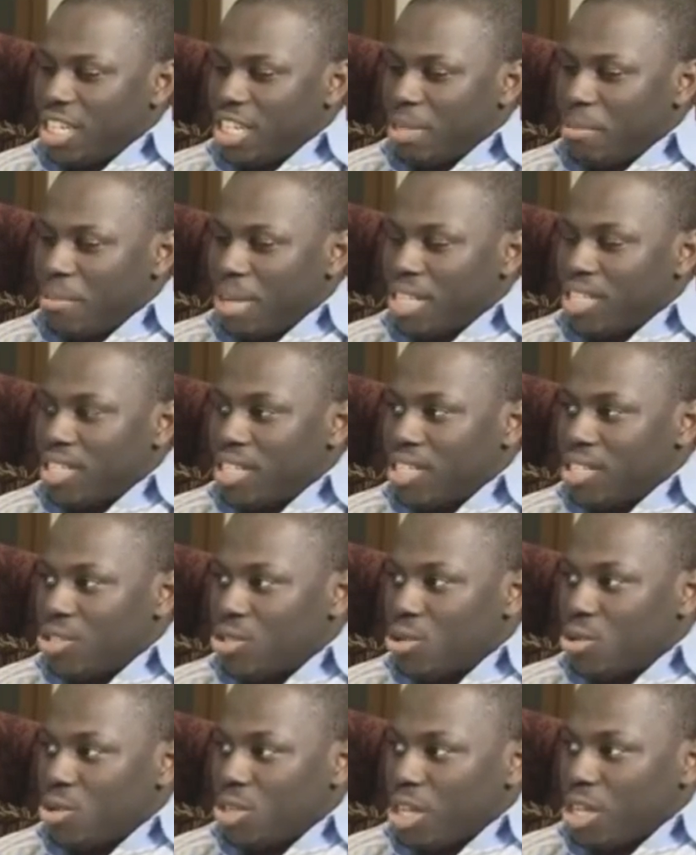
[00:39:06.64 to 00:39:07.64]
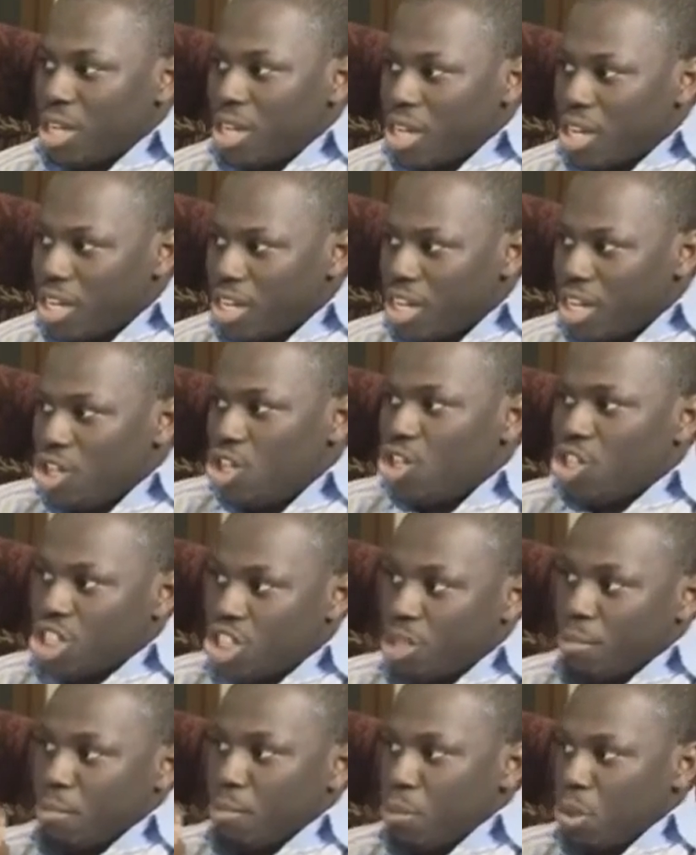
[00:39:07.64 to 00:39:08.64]
masses, so they just
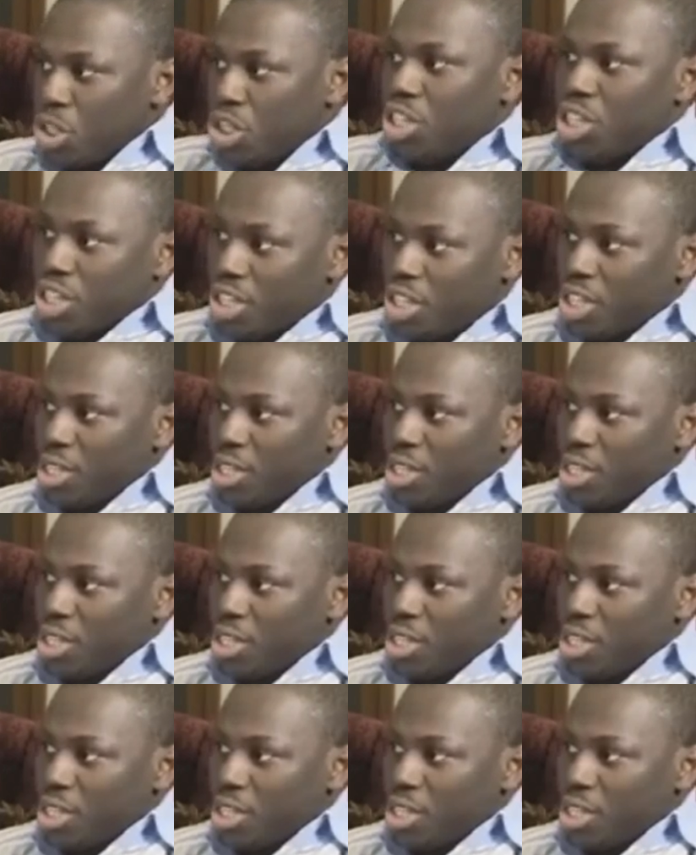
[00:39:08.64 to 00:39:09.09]
keep pushing it in.